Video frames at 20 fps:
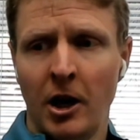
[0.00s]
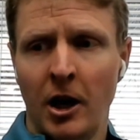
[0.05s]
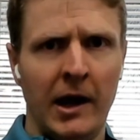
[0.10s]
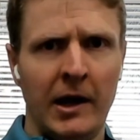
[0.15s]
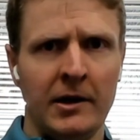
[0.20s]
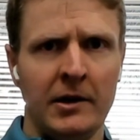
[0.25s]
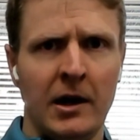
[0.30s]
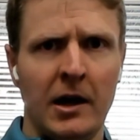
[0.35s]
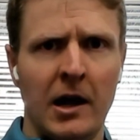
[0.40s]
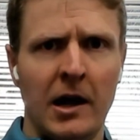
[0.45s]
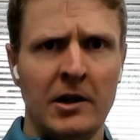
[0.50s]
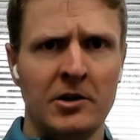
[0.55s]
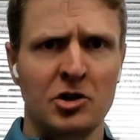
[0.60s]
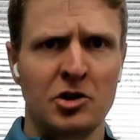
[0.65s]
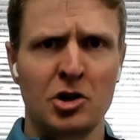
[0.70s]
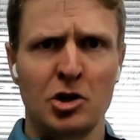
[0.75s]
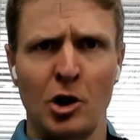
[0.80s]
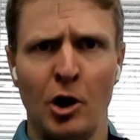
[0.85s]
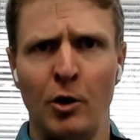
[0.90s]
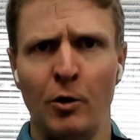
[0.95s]
And
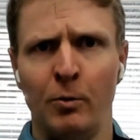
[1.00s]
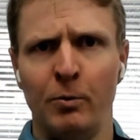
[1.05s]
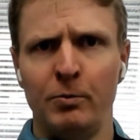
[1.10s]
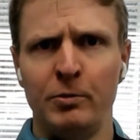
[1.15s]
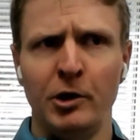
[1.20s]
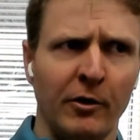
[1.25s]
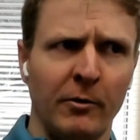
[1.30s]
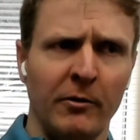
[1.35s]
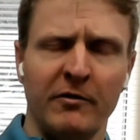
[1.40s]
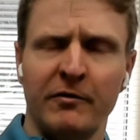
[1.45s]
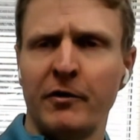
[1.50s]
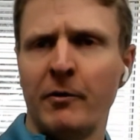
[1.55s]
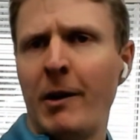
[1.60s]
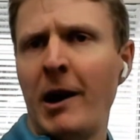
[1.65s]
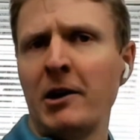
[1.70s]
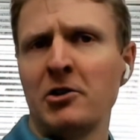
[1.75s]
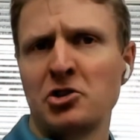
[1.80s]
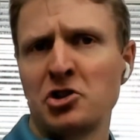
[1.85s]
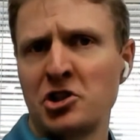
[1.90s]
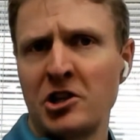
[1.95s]
so
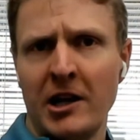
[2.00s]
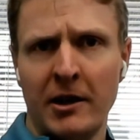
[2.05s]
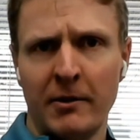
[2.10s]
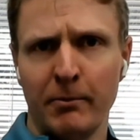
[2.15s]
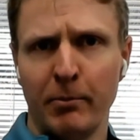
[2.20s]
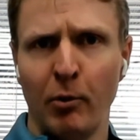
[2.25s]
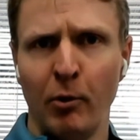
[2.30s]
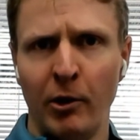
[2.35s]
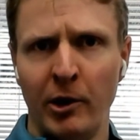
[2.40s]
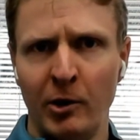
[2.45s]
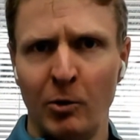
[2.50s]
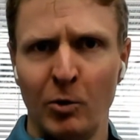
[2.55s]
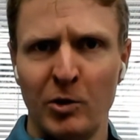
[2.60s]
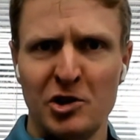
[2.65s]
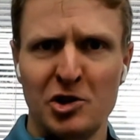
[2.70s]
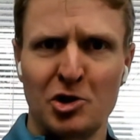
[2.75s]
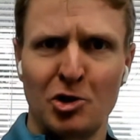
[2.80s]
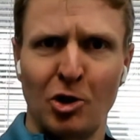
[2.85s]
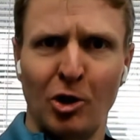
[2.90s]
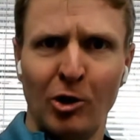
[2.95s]
from our standpoint,
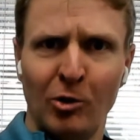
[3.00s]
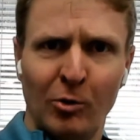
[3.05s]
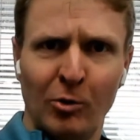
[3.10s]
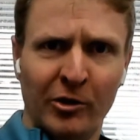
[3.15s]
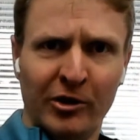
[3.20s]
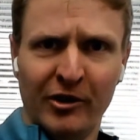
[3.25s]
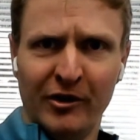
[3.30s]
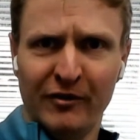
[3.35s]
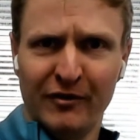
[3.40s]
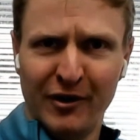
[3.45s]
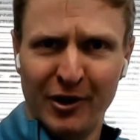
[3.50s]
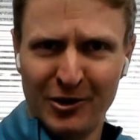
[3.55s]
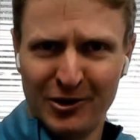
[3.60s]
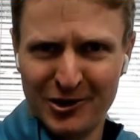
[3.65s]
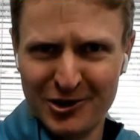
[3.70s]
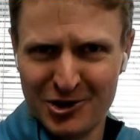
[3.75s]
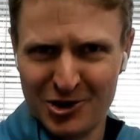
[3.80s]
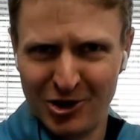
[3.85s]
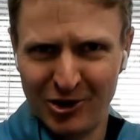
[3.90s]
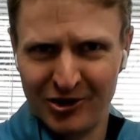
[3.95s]
we start with the
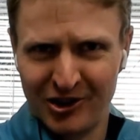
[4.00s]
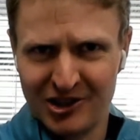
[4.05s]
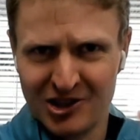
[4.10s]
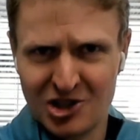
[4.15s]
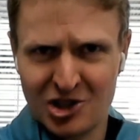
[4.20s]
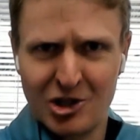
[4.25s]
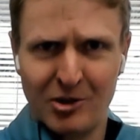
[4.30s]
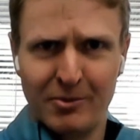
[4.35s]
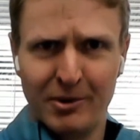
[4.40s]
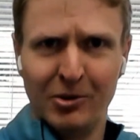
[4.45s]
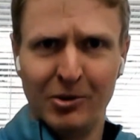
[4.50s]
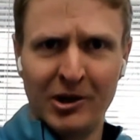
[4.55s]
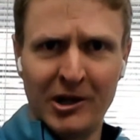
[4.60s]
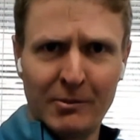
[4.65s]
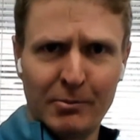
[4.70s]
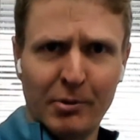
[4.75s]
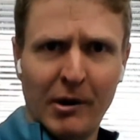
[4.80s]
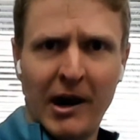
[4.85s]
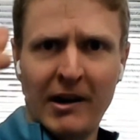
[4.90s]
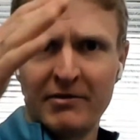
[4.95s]
focus on the
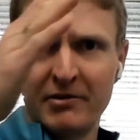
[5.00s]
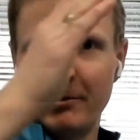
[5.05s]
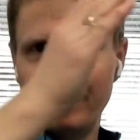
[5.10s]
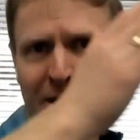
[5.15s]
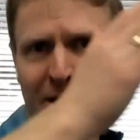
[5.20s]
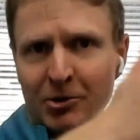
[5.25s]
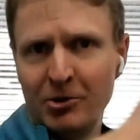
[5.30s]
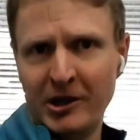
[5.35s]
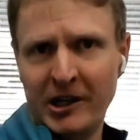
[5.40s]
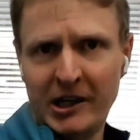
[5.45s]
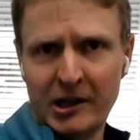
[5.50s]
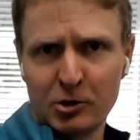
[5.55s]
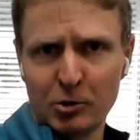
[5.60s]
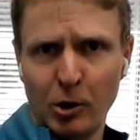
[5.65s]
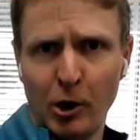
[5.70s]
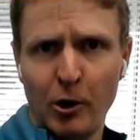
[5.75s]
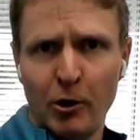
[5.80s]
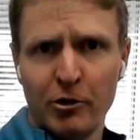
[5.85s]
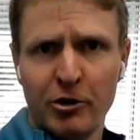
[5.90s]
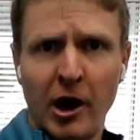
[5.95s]
stability, profitability, and
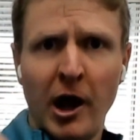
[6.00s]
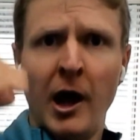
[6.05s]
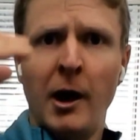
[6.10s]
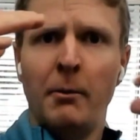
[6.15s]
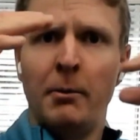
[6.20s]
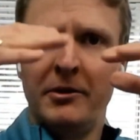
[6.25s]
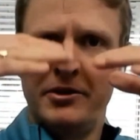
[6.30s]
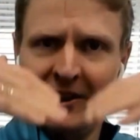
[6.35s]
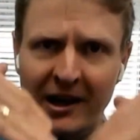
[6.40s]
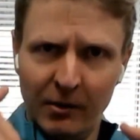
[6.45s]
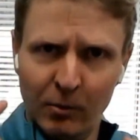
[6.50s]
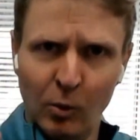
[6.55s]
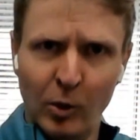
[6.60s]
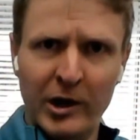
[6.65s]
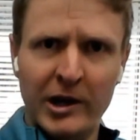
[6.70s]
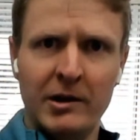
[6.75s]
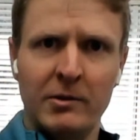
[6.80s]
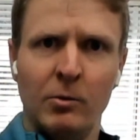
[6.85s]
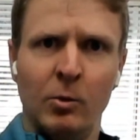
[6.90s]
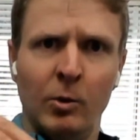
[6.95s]
growth. But then
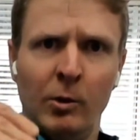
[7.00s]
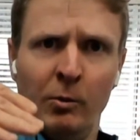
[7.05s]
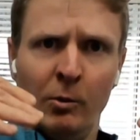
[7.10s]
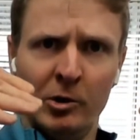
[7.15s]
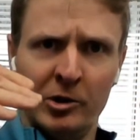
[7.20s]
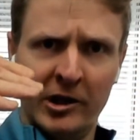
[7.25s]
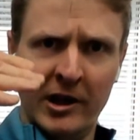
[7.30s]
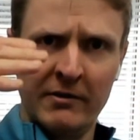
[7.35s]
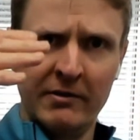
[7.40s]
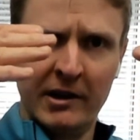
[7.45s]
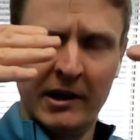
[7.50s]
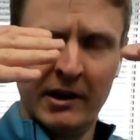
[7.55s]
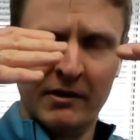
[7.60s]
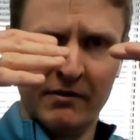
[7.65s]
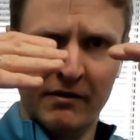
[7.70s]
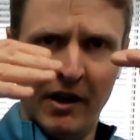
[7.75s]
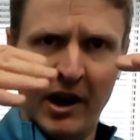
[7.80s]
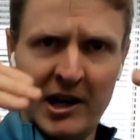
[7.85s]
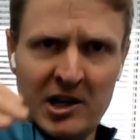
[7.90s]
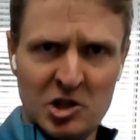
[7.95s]
when we're giving
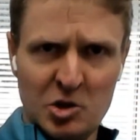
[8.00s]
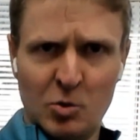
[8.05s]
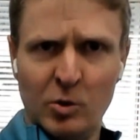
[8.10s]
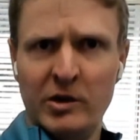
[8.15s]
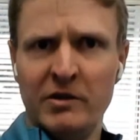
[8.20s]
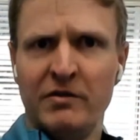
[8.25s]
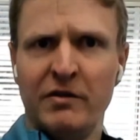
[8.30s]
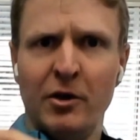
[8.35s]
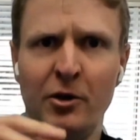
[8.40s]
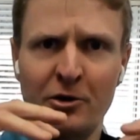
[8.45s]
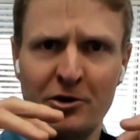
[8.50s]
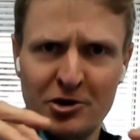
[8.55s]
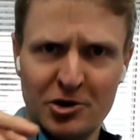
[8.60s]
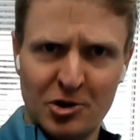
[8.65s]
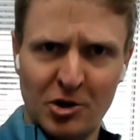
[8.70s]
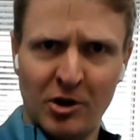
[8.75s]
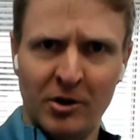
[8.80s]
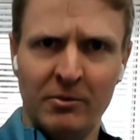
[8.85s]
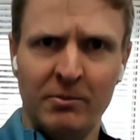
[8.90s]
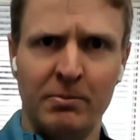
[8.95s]
advice, we
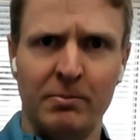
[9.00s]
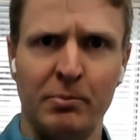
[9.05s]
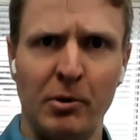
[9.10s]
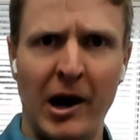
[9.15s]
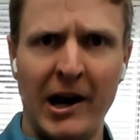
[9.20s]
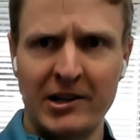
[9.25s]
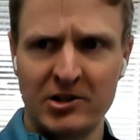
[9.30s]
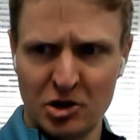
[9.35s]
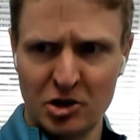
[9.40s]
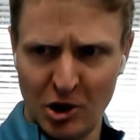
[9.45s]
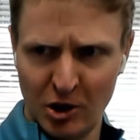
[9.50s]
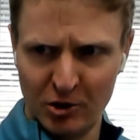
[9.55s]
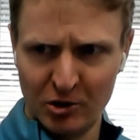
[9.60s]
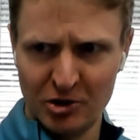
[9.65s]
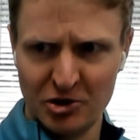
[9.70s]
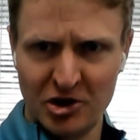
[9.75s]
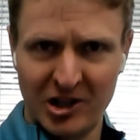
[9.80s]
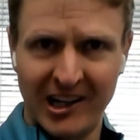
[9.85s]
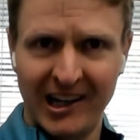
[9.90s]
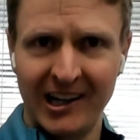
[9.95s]
focus on practice
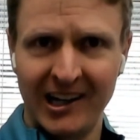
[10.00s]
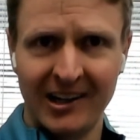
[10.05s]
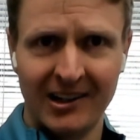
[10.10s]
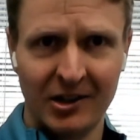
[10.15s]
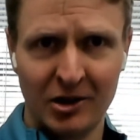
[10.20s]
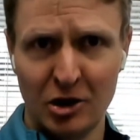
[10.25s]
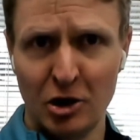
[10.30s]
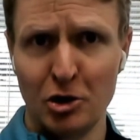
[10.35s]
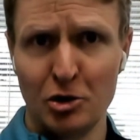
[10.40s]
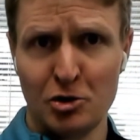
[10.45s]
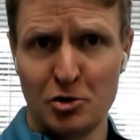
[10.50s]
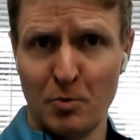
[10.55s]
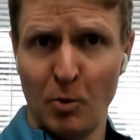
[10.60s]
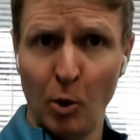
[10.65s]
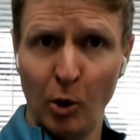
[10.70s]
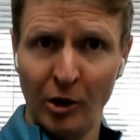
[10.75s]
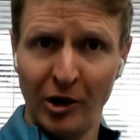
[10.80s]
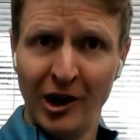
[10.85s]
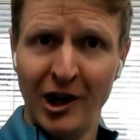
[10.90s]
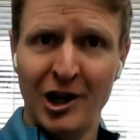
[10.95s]
owners to get into those
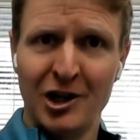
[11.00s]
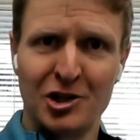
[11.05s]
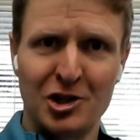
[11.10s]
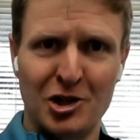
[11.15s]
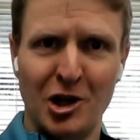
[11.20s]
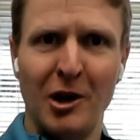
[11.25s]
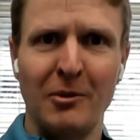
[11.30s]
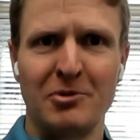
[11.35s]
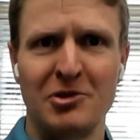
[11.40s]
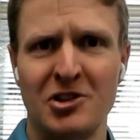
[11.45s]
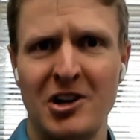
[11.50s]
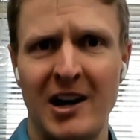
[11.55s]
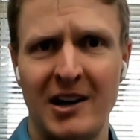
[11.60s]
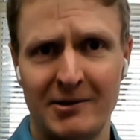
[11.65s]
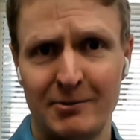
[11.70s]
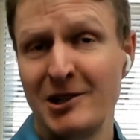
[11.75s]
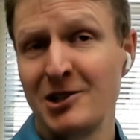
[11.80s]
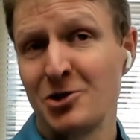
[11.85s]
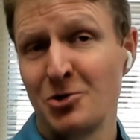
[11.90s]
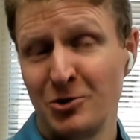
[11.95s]
more
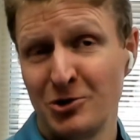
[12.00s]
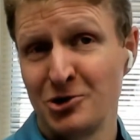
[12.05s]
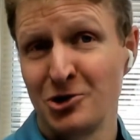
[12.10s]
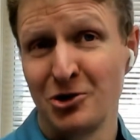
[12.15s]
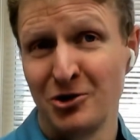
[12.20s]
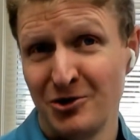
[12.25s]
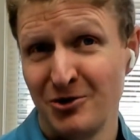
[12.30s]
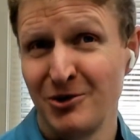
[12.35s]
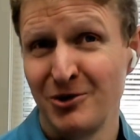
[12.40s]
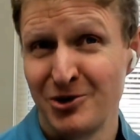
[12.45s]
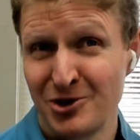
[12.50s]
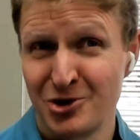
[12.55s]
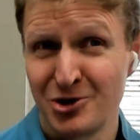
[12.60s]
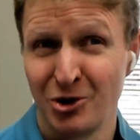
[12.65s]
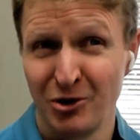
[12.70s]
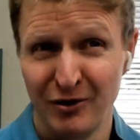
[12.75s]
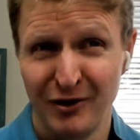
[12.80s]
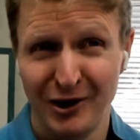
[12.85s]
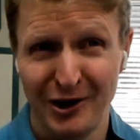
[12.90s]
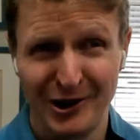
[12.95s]
sub-segments, which are
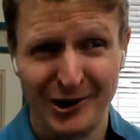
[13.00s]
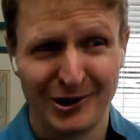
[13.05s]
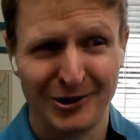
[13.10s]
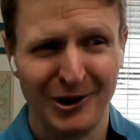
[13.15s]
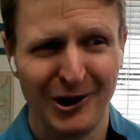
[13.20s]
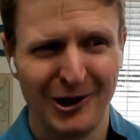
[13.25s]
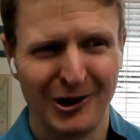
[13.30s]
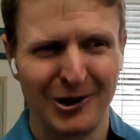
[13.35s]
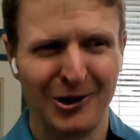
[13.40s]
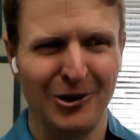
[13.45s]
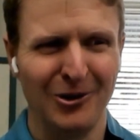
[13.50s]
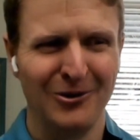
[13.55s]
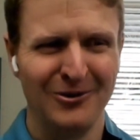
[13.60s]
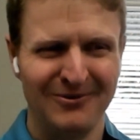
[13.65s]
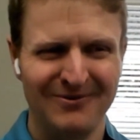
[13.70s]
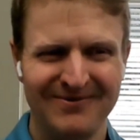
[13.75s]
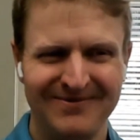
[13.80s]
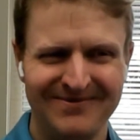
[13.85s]
still very critical.